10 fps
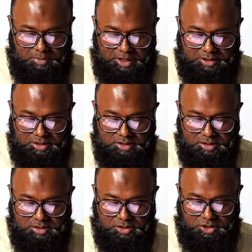
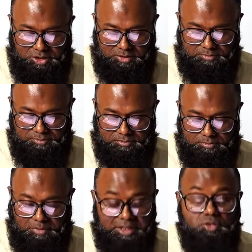minus t,
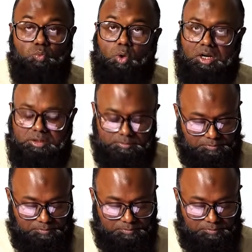minus 1.